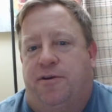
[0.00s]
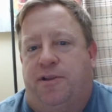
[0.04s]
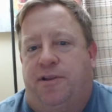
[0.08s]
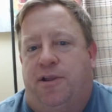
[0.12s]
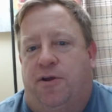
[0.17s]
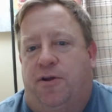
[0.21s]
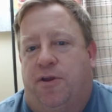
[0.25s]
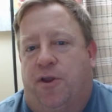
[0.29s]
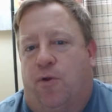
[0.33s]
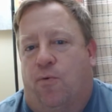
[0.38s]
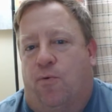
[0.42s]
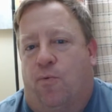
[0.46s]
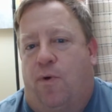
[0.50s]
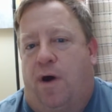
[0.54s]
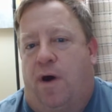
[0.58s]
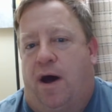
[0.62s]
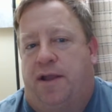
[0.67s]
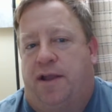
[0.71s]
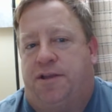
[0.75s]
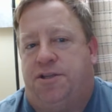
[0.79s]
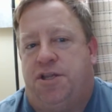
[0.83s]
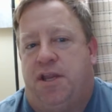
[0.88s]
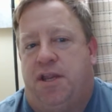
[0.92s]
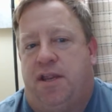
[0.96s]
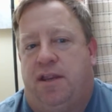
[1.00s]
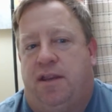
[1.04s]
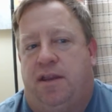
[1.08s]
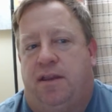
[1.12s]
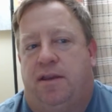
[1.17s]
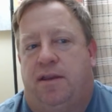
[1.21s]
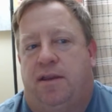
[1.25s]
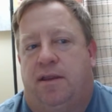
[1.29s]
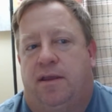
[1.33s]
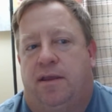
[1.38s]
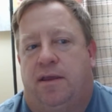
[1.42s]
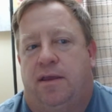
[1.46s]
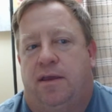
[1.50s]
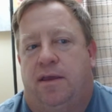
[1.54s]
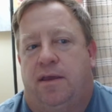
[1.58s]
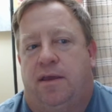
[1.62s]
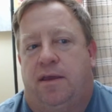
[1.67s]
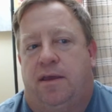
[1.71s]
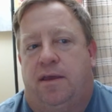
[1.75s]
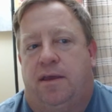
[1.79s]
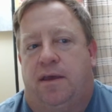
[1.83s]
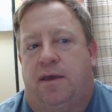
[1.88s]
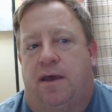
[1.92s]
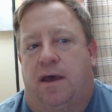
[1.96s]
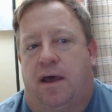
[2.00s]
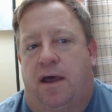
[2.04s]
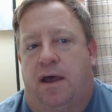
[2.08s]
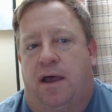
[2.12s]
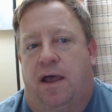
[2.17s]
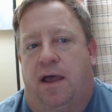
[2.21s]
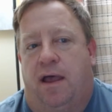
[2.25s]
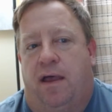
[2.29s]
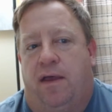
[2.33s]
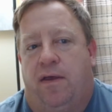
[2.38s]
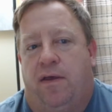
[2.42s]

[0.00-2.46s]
out you're watching uh,